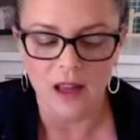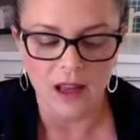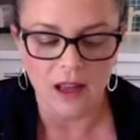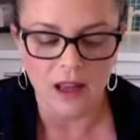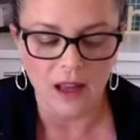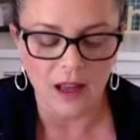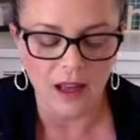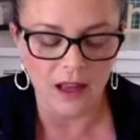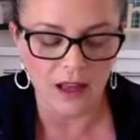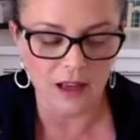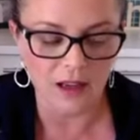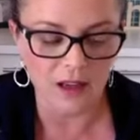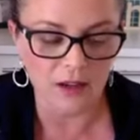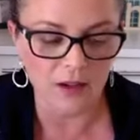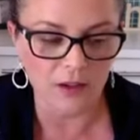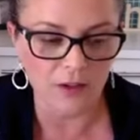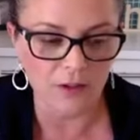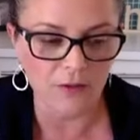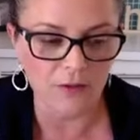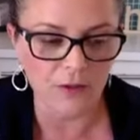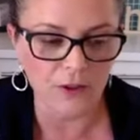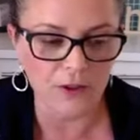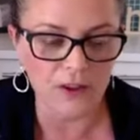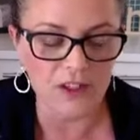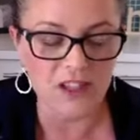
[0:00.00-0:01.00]
and
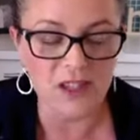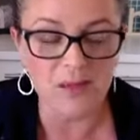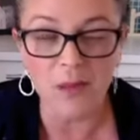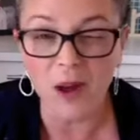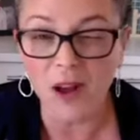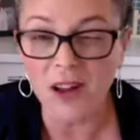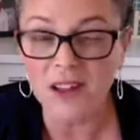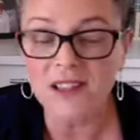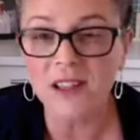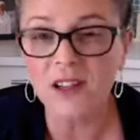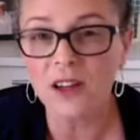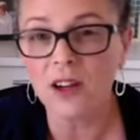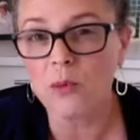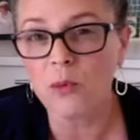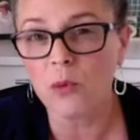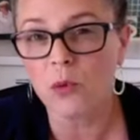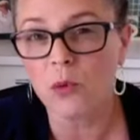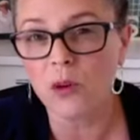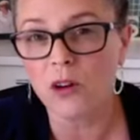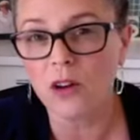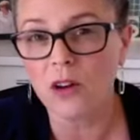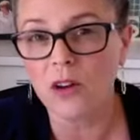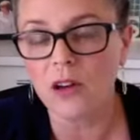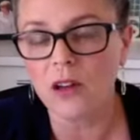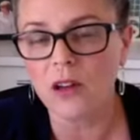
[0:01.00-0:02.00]
for the spas that are
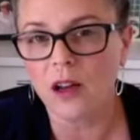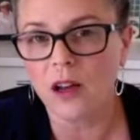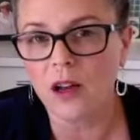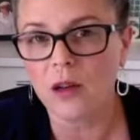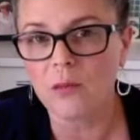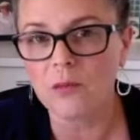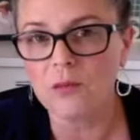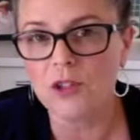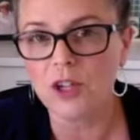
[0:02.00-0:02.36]
more um,